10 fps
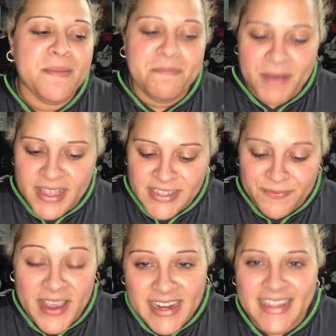But
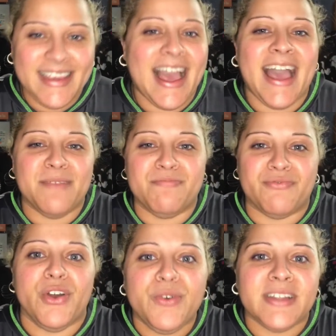finally, I
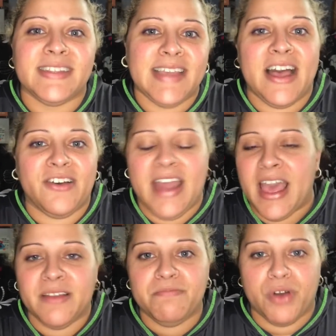broke down
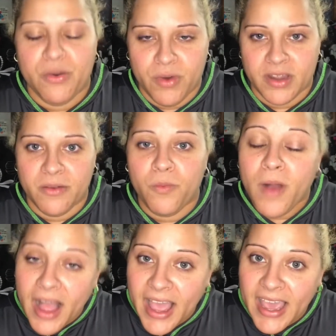and bought one.
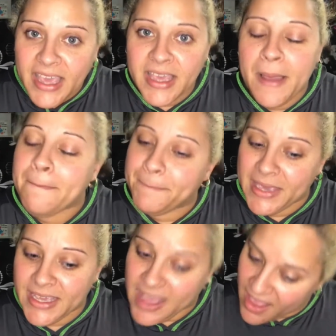Why?
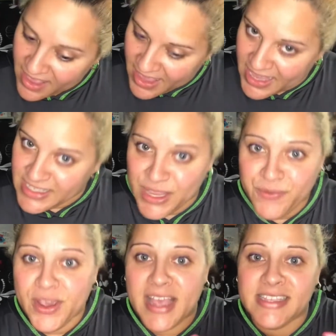Because if you
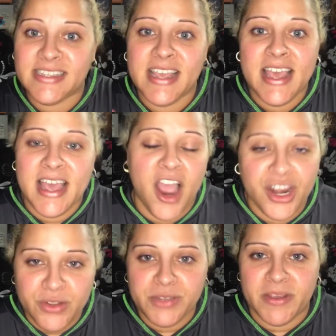guys are
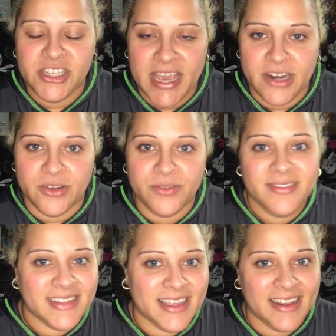new to my channel,
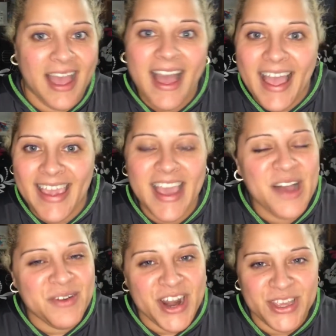then hi, how
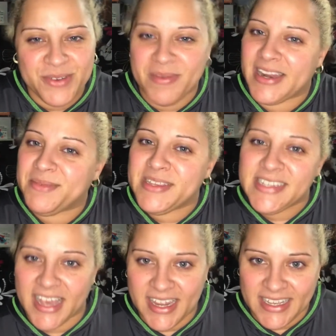are you? My name is
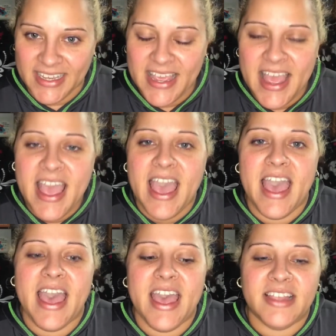Yanni.
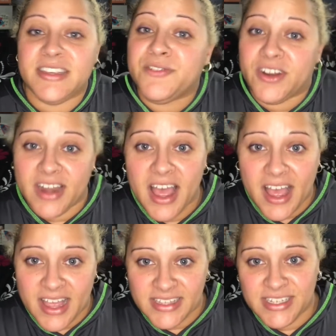And if you're
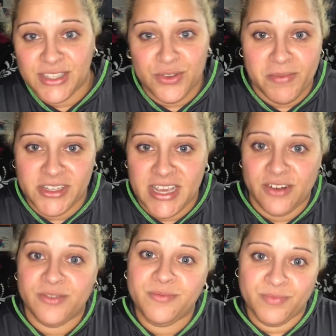not new to my
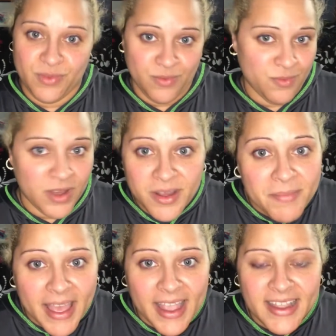channel, welcome
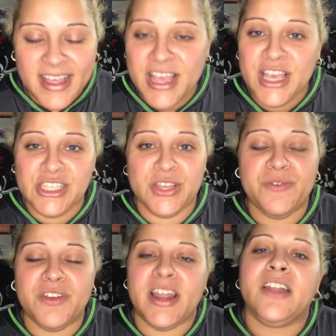back. So if
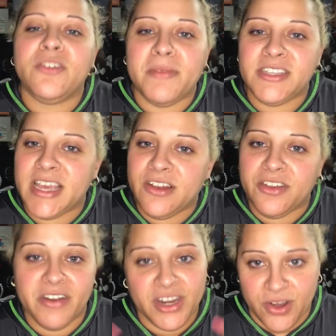you're not new to my channel, you
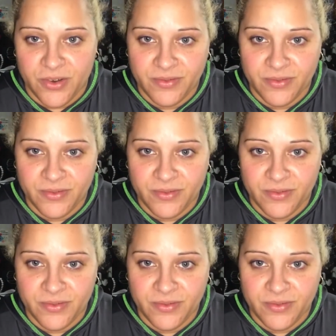already know.